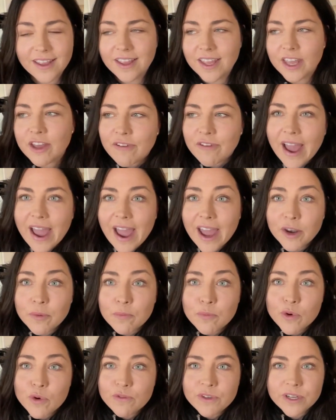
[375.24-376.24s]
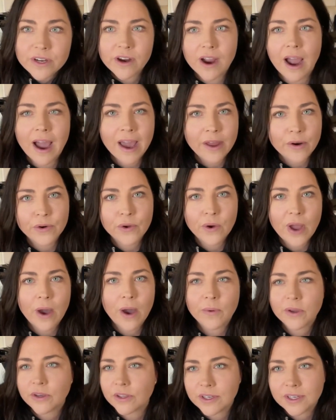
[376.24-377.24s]
If I hadn't moved here, I don't know how
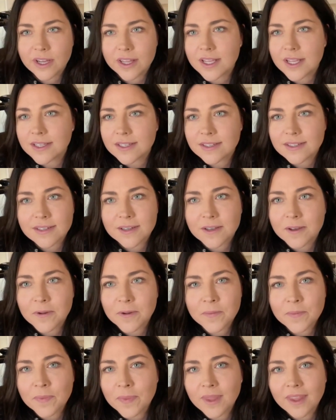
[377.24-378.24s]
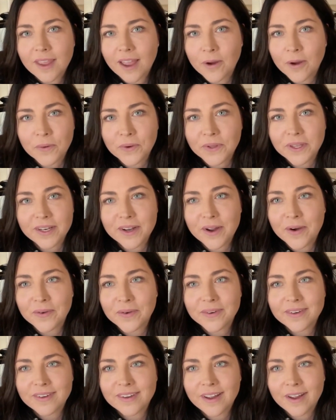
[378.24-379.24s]
we could have done this. I really don't.
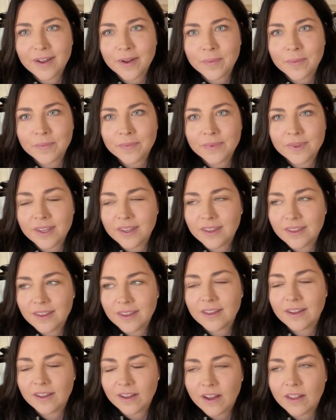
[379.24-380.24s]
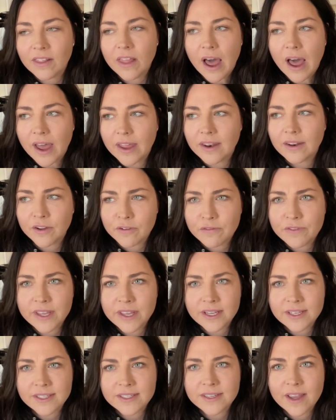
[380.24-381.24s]
A lot of
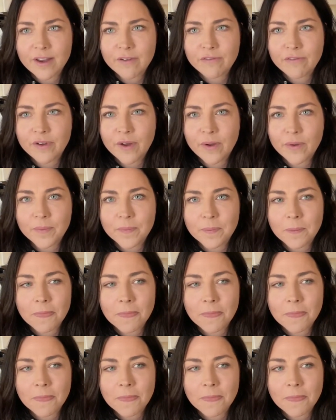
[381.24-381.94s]
things have felt